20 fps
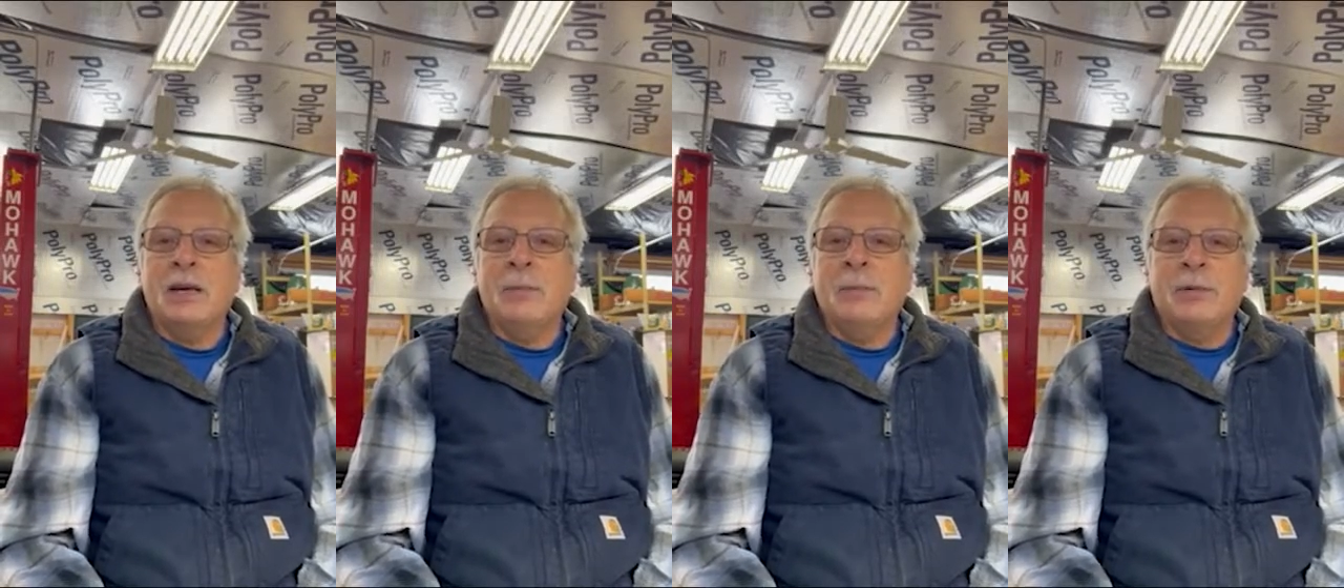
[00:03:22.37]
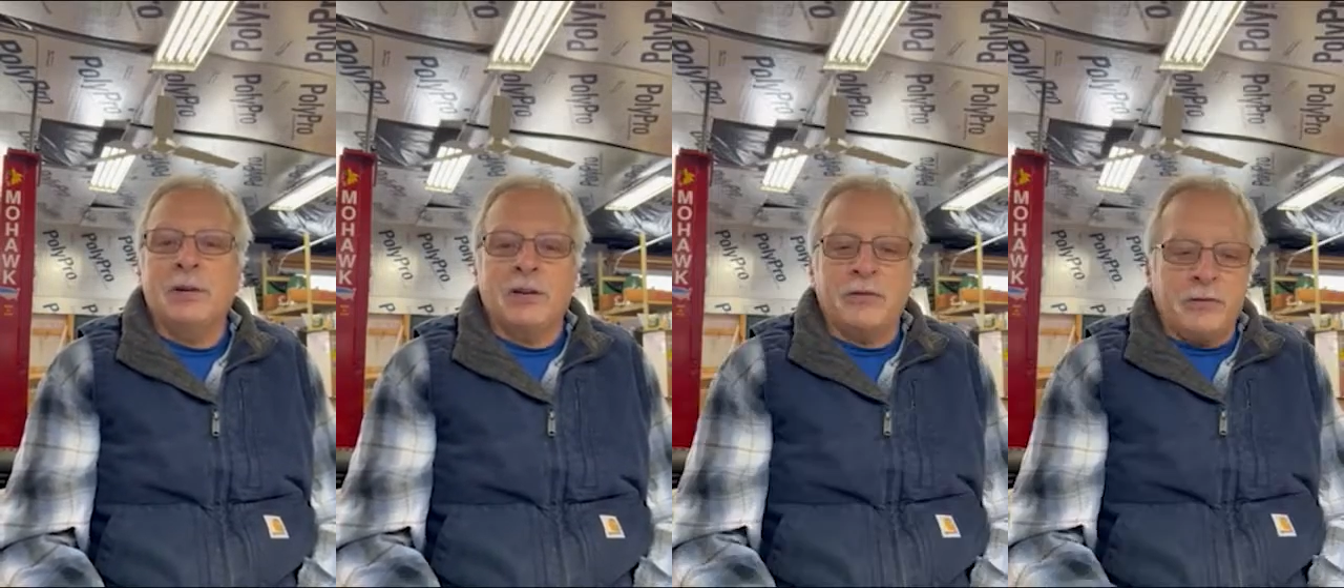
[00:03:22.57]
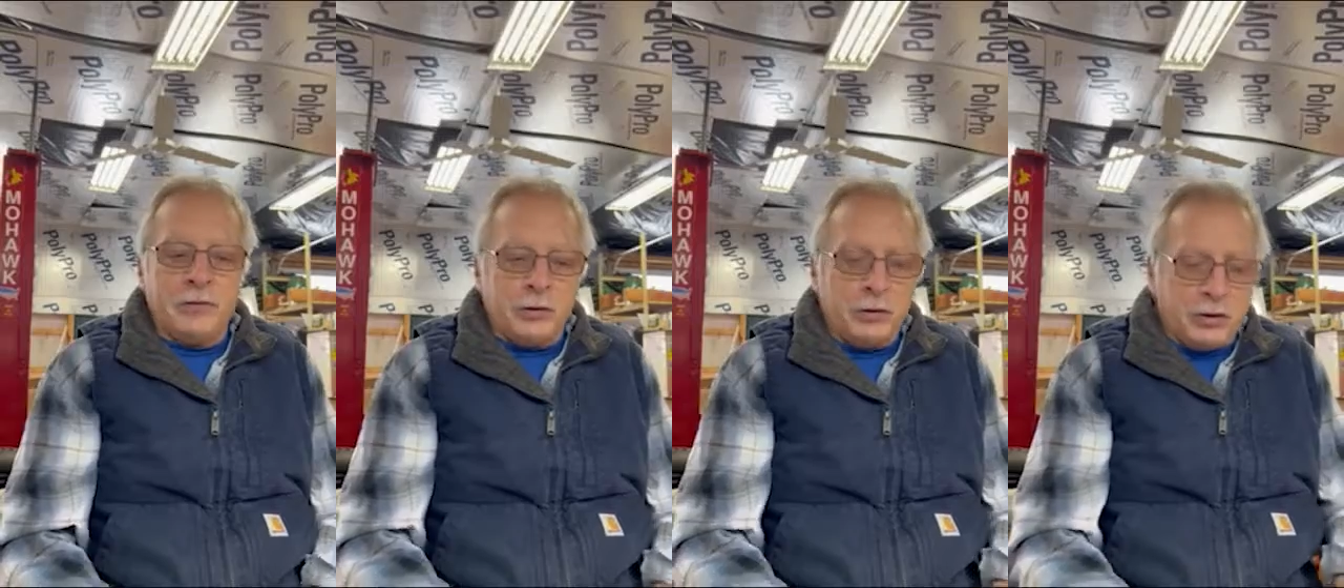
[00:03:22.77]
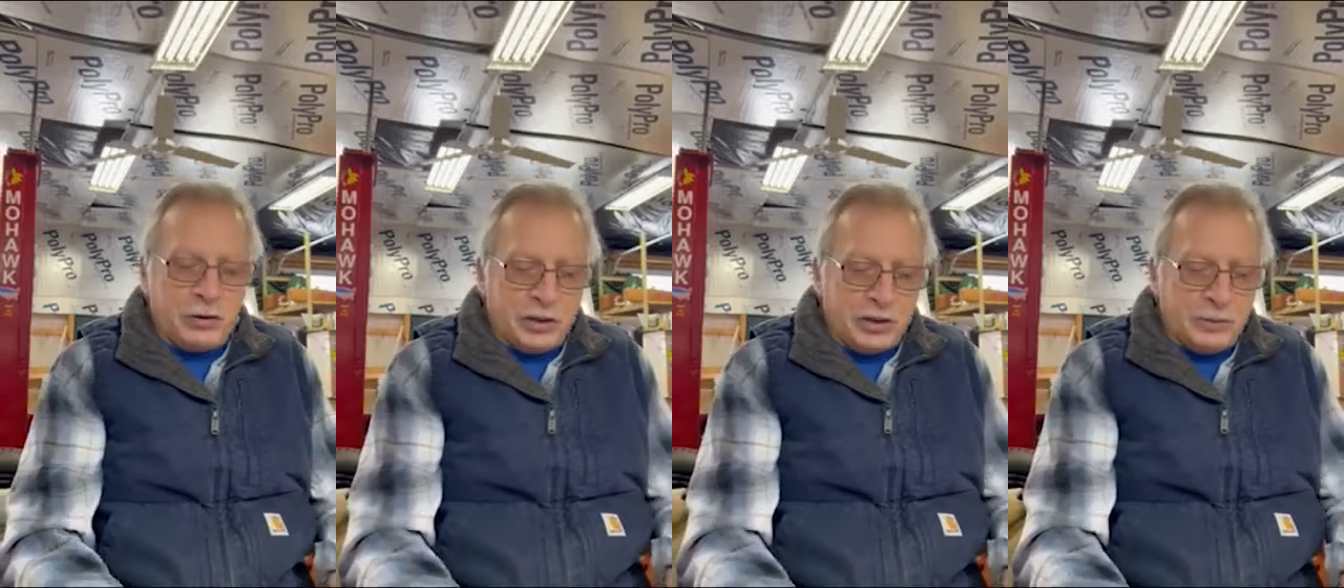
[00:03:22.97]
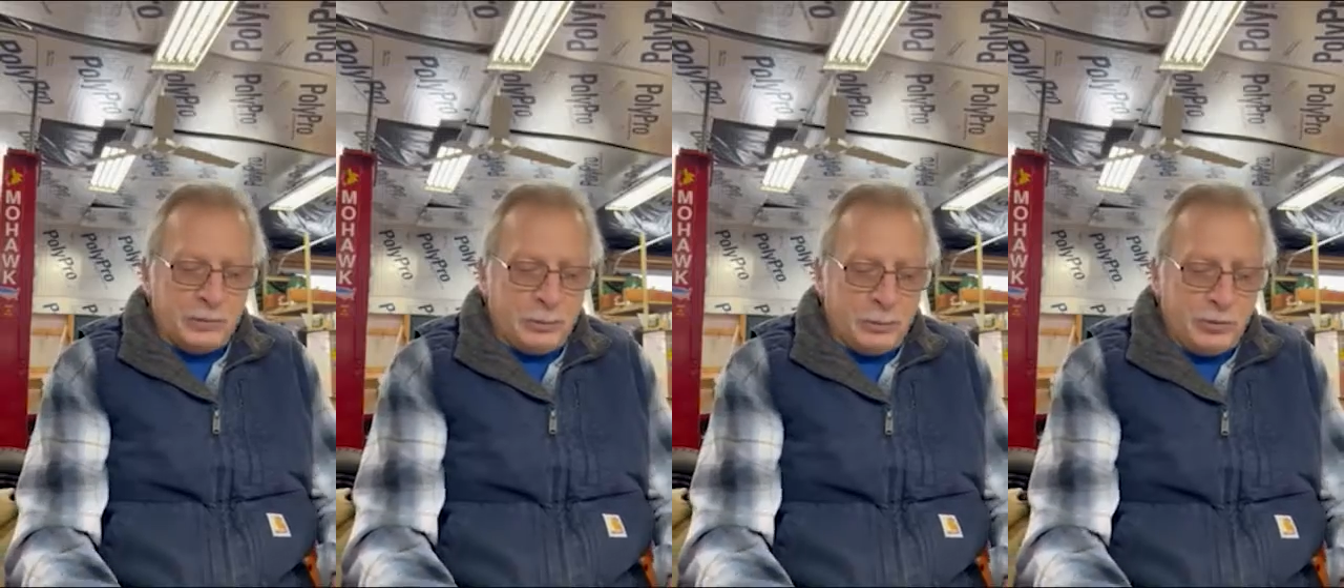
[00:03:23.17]
But if you're
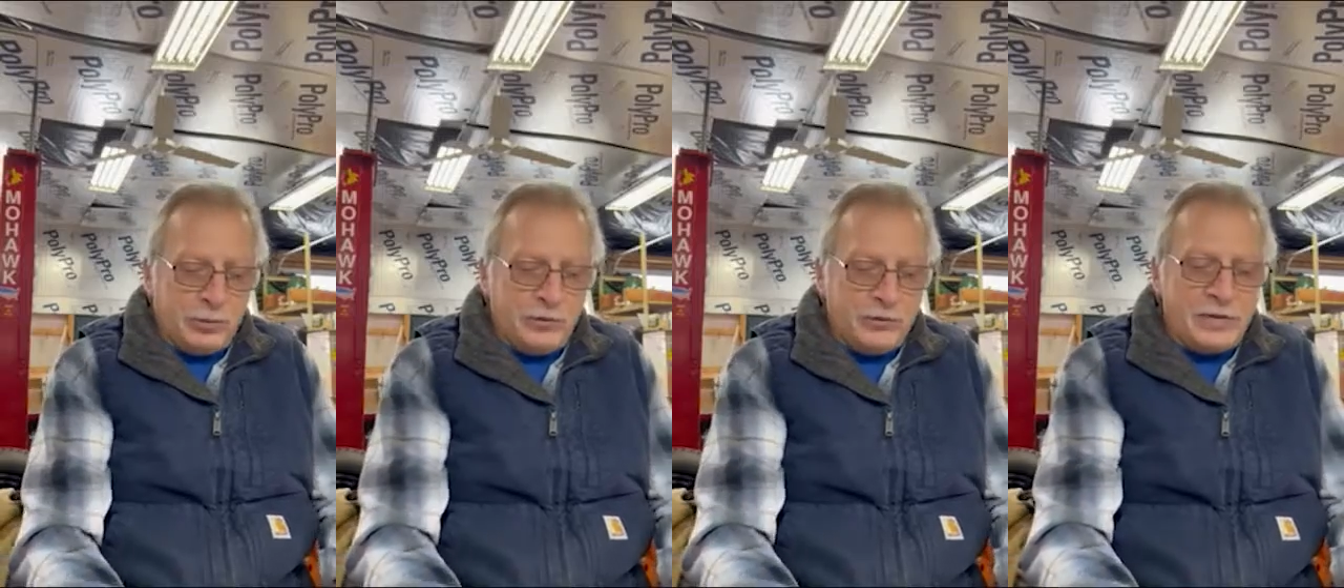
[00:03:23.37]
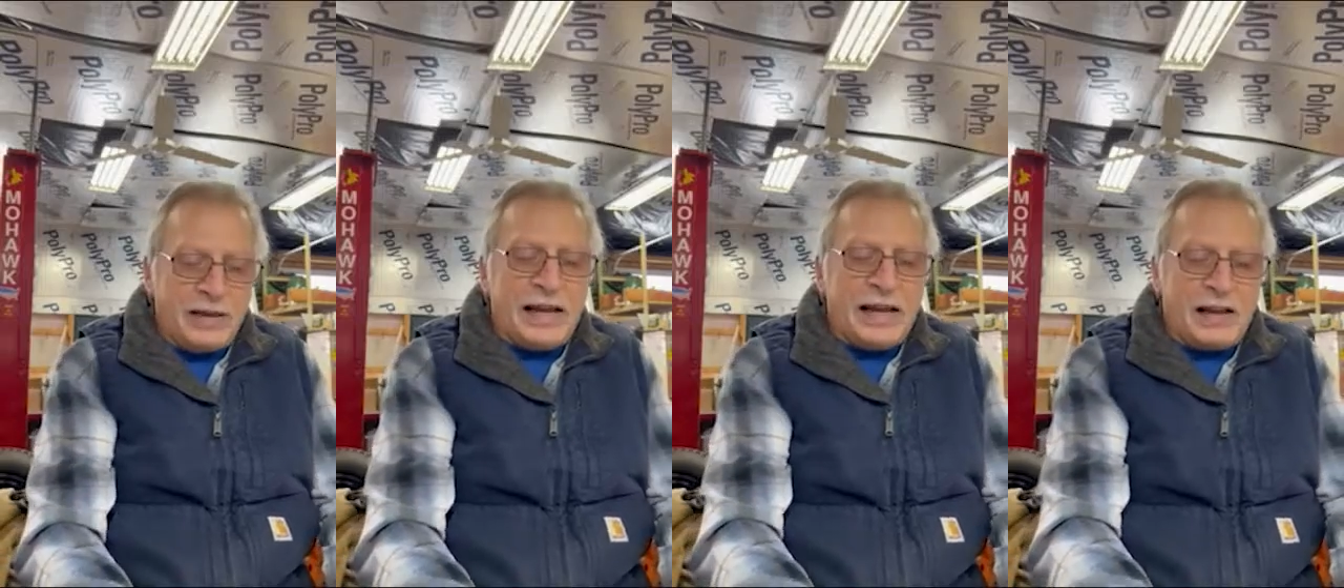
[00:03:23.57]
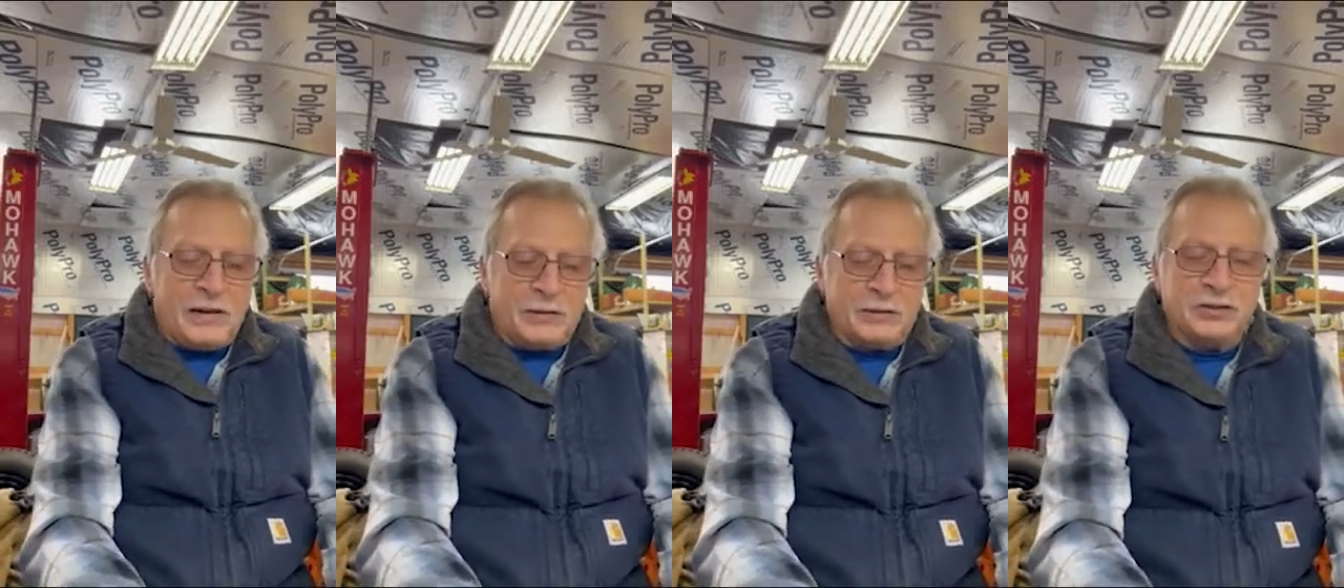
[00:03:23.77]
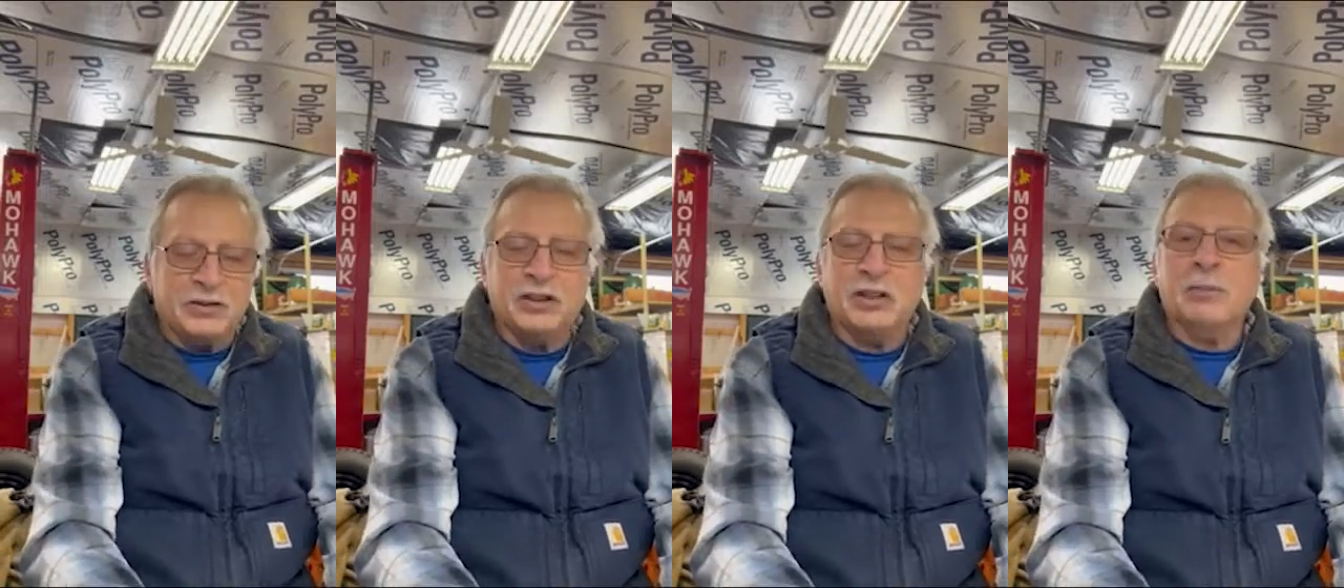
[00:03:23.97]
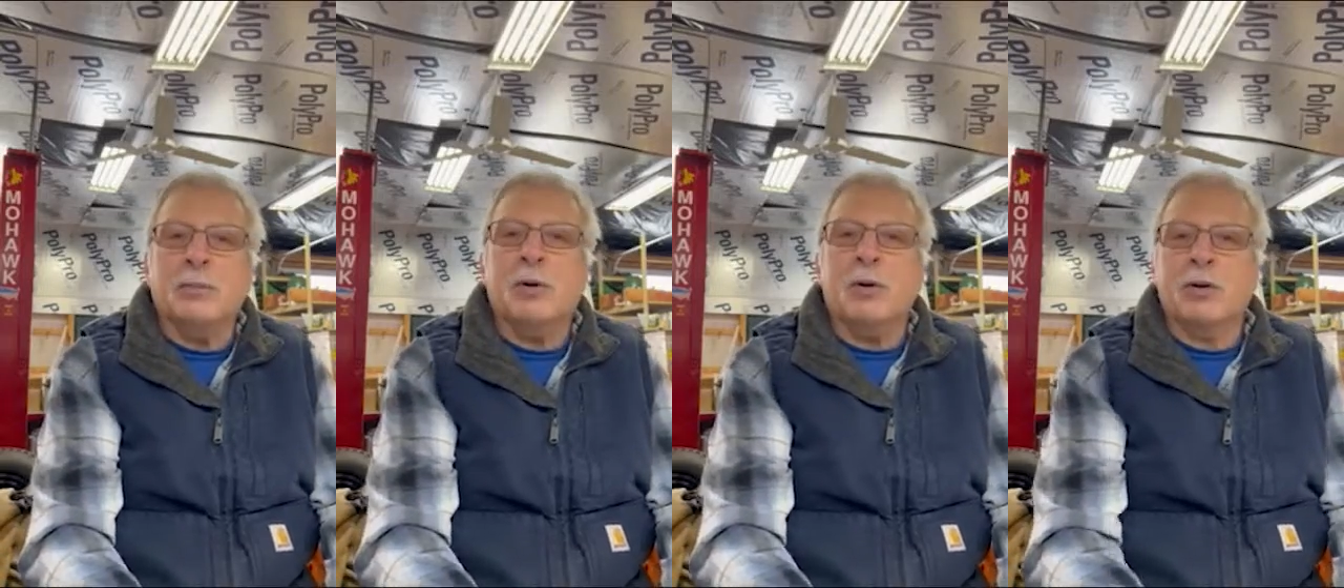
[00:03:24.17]
gonna put valves
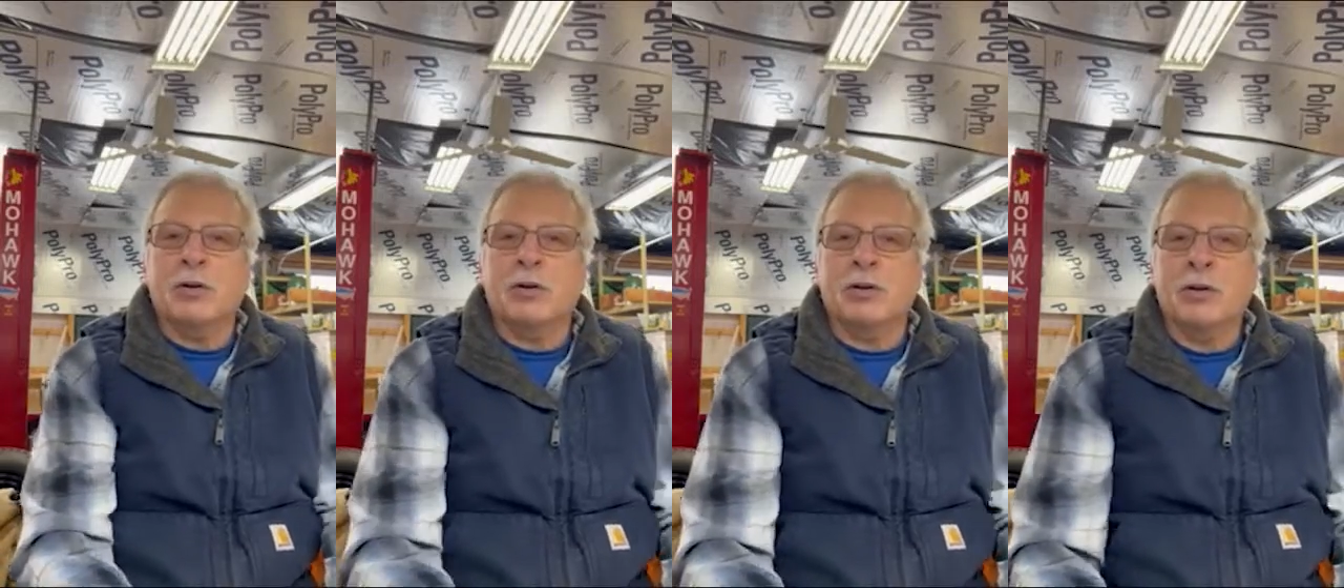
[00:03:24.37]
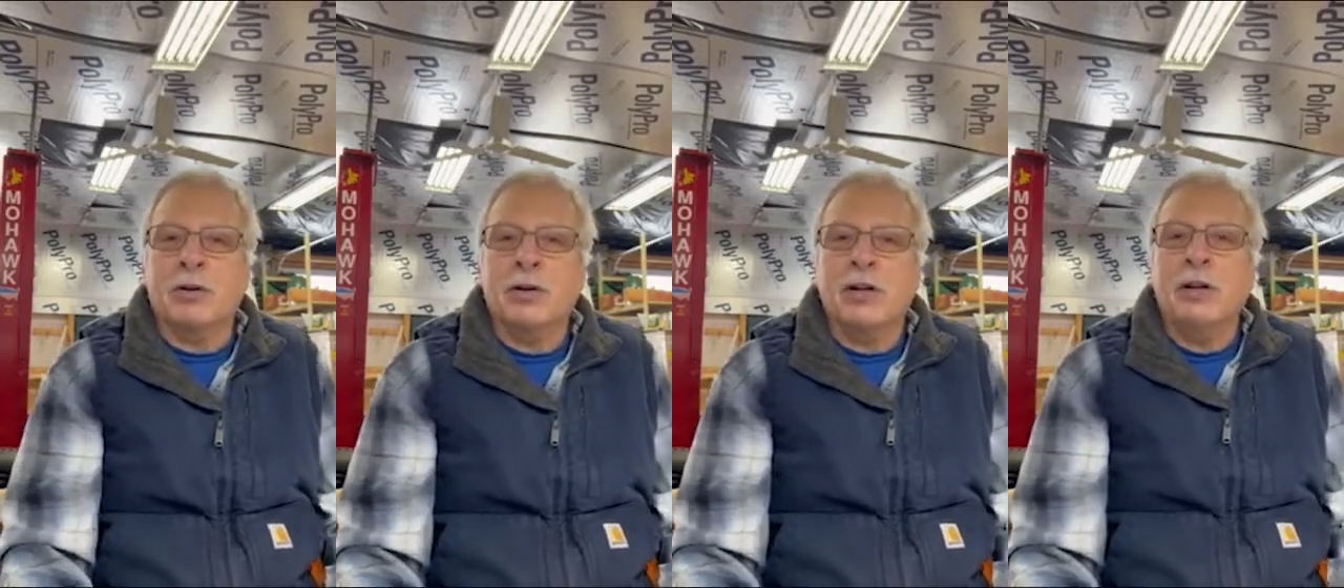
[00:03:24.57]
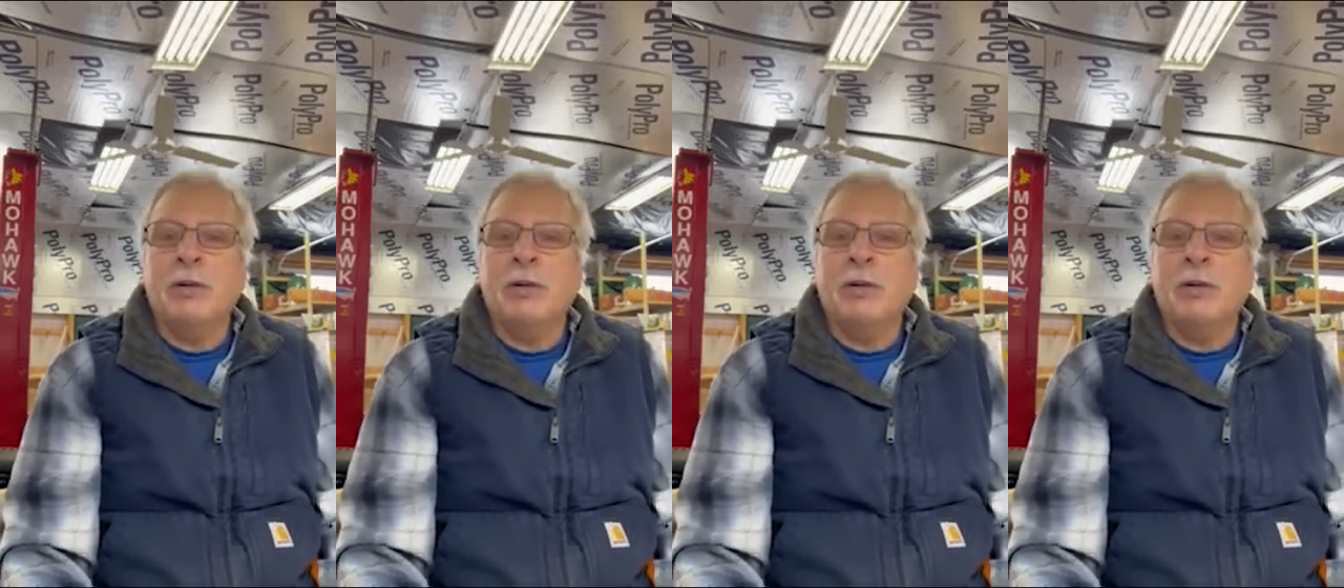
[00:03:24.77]
in a motor,